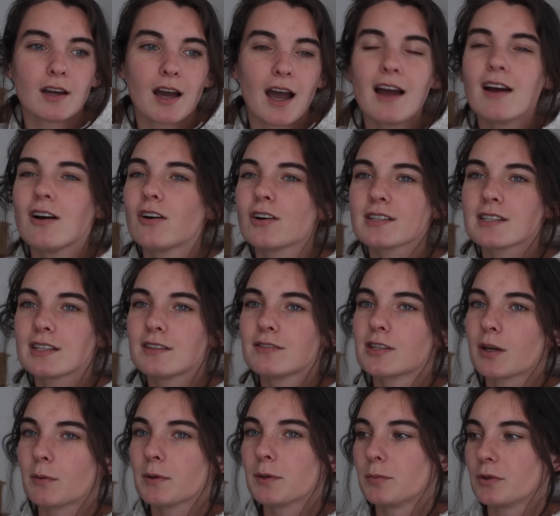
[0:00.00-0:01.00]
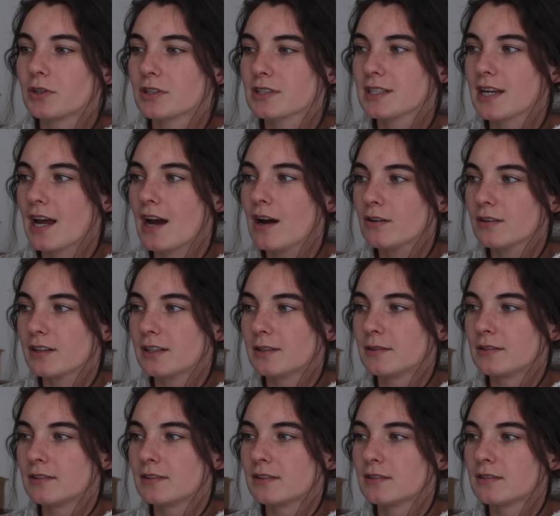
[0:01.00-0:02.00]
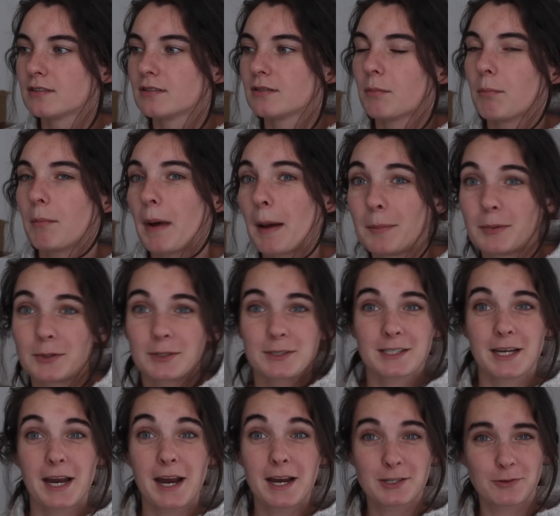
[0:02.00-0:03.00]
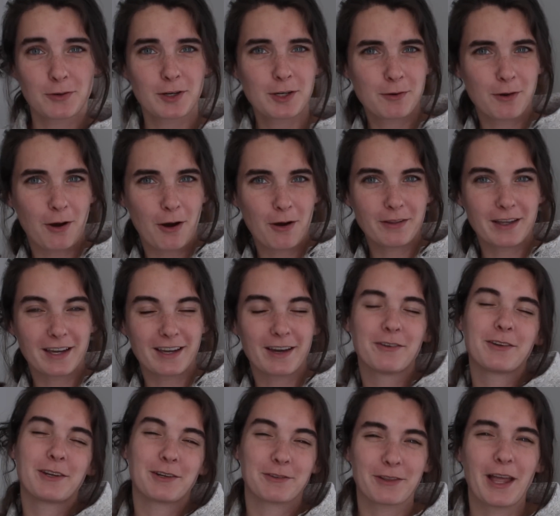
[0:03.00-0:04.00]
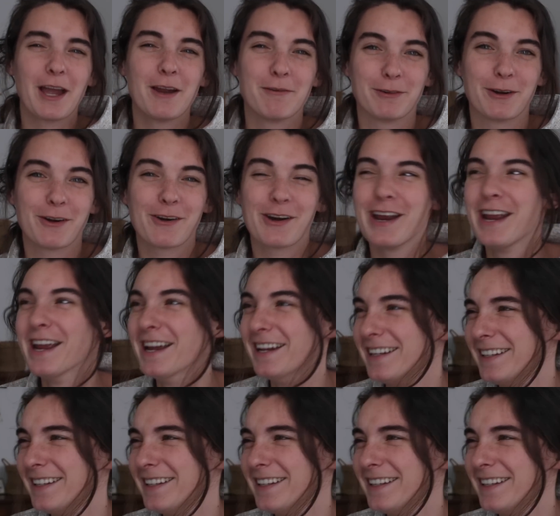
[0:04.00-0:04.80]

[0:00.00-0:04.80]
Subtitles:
I honestly have so many books now in my book stash. What do you call that? Oh, your library.